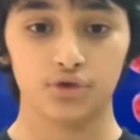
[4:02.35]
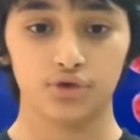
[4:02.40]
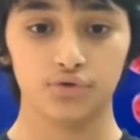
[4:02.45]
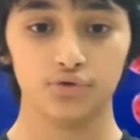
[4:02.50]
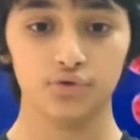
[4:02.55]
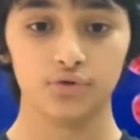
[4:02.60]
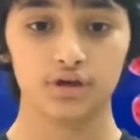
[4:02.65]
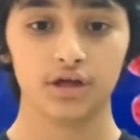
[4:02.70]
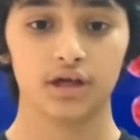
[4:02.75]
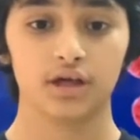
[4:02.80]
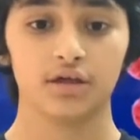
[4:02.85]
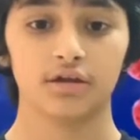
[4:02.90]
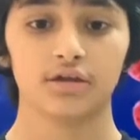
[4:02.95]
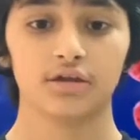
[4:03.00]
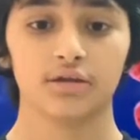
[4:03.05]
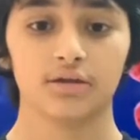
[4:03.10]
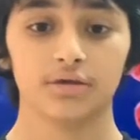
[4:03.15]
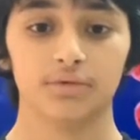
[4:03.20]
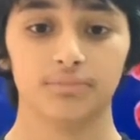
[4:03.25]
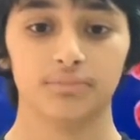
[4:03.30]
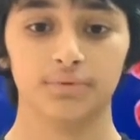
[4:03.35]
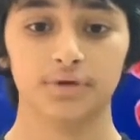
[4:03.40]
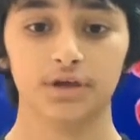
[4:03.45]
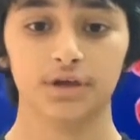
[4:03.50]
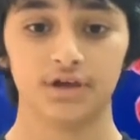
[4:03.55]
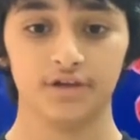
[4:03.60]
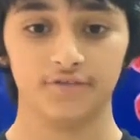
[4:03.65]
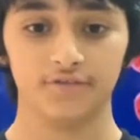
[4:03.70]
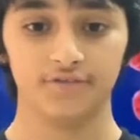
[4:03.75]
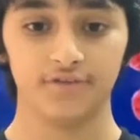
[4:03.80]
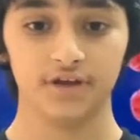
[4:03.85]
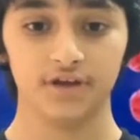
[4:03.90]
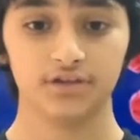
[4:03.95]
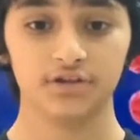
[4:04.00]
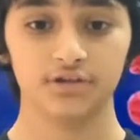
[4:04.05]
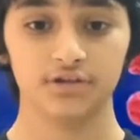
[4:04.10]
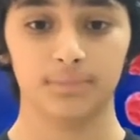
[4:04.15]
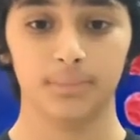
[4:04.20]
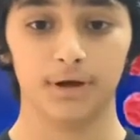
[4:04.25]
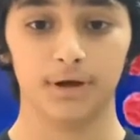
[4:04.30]
You can be
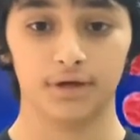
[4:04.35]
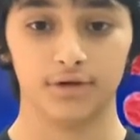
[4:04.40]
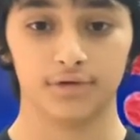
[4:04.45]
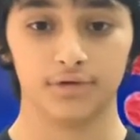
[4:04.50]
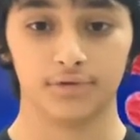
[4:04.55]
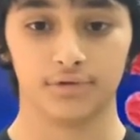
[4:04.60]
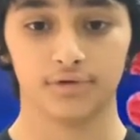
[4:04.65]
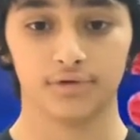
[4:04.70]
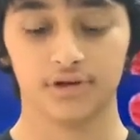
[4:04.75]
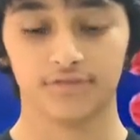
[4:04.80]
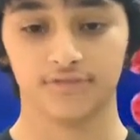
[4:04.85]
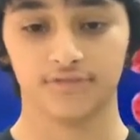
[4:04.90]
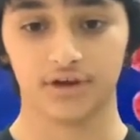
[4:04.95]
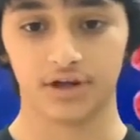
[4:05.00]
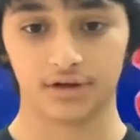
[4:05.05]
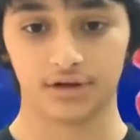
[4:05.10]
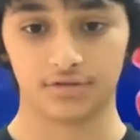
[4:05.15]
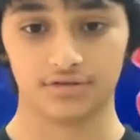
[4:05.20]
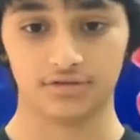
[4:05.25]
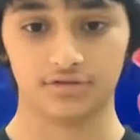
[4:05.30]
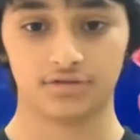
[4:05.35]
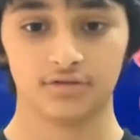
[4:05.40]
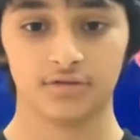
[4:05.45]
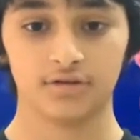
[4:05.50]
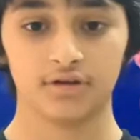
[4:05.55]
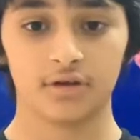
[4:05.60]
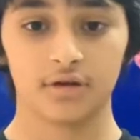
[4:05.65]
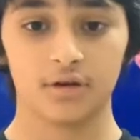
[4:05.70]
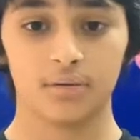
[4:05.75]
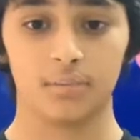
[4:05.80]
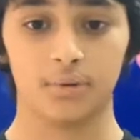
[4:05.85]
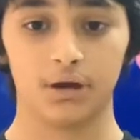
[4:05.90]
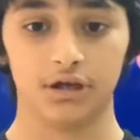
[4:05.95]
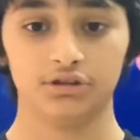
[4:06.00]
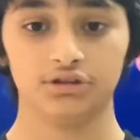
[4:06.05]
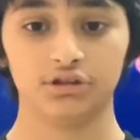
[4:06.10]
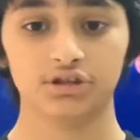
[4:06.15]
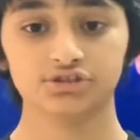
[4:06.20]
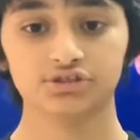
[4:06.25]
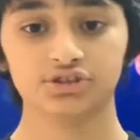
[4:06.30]
infected by coronavirus by
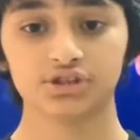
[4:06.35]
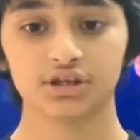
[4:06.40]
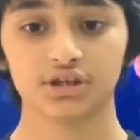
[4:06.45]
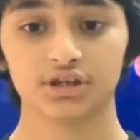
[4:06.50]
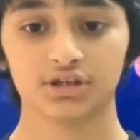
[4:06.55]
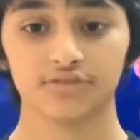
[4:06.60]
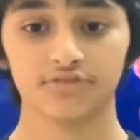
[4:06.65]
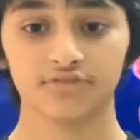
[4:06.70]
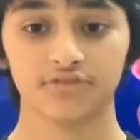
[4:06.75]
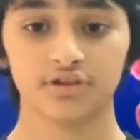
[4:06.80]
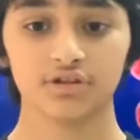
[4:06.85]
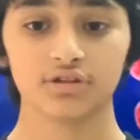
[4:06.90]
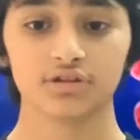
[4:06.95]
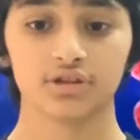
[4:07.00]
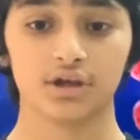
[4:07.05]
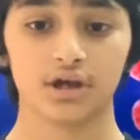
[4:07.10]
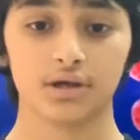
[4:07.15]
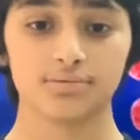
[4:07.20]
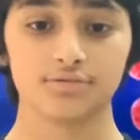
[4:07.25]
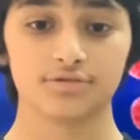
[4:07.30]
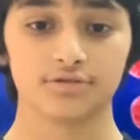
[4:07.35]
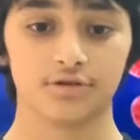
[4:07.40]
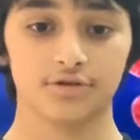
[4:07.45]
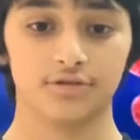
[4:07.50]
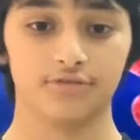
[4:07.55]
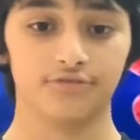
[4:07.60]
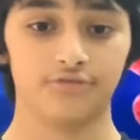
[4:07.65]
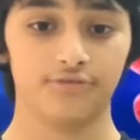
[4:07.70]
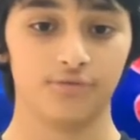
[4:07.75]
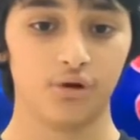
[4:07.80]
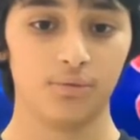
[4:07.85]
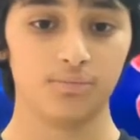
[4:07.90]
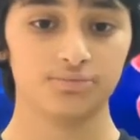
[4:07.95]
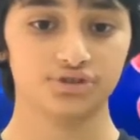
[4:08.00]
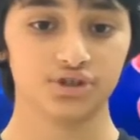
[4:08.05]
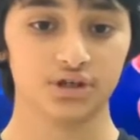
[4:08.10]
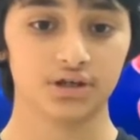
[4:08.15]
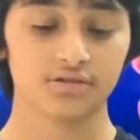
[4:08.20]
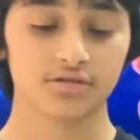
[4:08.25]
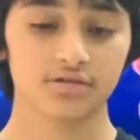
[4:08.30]
touching different types of
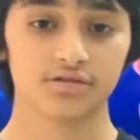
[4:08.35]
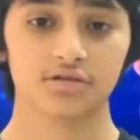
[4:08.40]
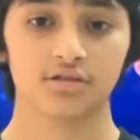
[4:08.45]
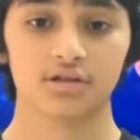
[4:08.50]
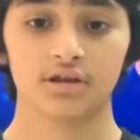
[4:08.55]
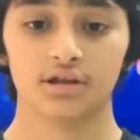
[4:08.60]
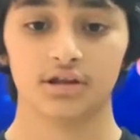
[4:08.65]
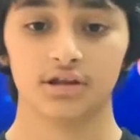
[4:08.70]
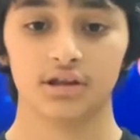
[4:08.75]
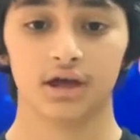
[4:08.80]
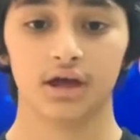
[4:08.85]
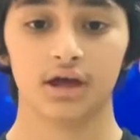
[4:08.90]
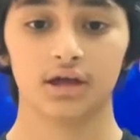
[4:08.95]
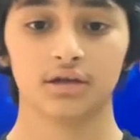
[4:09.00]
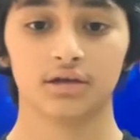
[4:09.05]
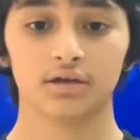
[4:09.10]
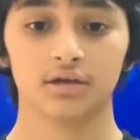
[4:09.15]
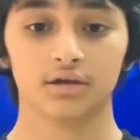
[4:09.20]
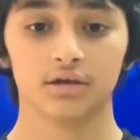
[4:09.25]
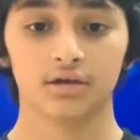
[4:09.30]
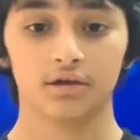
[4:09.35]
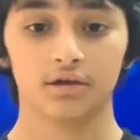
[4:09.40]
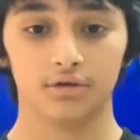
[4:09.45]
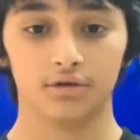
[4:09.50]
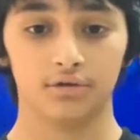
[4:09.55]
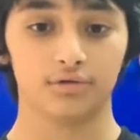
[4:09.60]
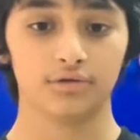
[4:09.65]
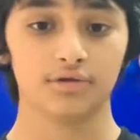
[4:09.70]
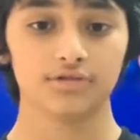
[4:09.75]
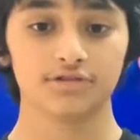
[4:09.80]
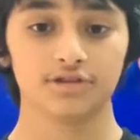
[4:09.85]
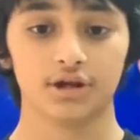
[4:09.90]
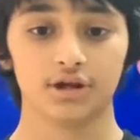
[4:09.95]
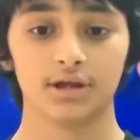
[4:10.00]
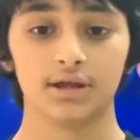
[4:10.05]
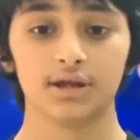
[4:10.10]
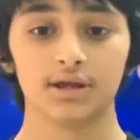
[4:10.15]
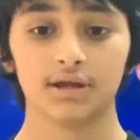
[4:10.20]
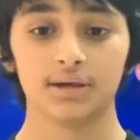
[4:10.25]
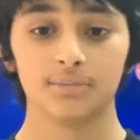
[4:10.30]
objects like
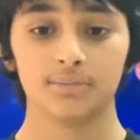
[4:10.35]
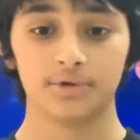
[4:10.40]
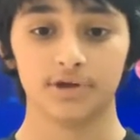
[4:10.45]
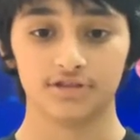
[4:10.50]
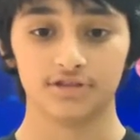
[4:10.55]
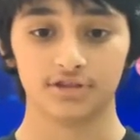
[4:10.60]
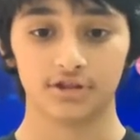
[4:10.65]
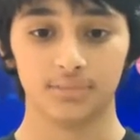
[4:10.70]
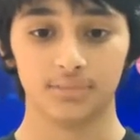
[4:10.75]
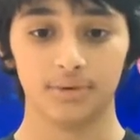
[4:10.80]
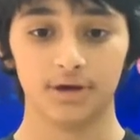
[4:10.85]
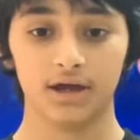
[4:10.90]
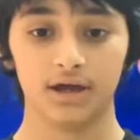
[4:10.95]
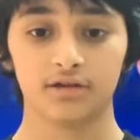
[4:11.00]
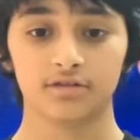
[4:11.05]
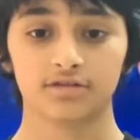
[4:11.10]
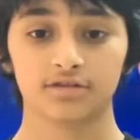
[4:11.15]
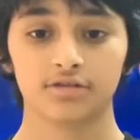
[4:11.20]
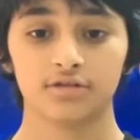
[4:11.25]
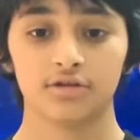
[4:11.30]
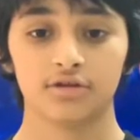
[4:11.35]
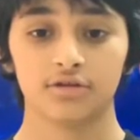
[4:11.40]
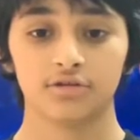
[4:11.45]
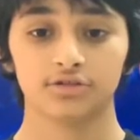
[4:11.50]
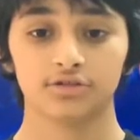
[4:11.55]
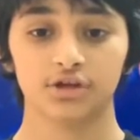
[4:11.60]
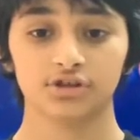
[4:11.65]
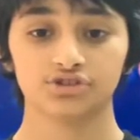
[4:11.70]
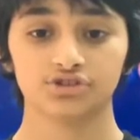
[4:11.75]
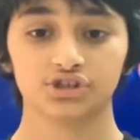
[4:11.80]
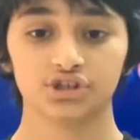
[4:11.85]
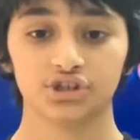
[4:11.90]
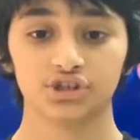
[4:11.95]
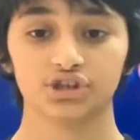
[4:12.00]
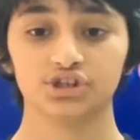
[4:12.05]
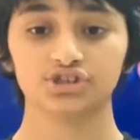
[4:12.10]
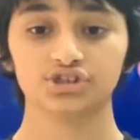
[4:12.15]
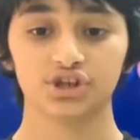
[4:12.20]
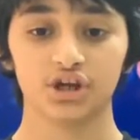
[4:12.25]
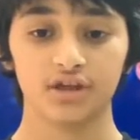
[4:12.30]
grocery, plastic bags, touching
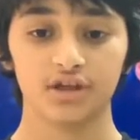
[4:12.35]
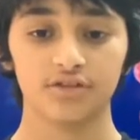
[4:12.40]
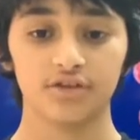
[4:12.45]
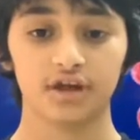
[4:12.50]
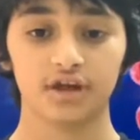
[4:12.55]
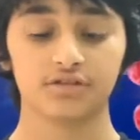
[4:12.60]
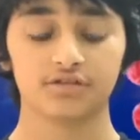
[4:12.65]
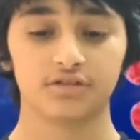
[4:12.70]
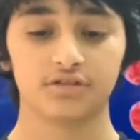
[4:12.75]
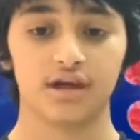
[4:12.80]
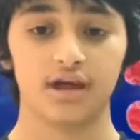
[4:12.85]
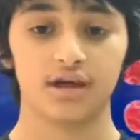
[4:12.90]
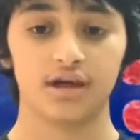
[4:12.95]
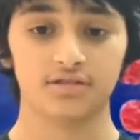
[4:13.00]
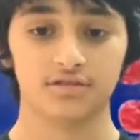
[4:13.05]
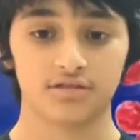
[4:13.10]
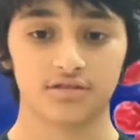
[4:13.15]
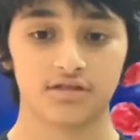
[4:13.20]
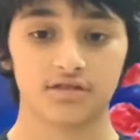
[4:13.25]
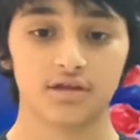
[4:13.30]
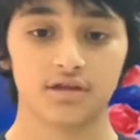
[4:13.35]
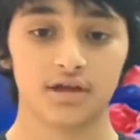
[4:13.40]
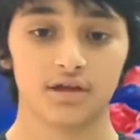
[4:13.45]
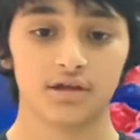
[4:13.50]
each other's hands.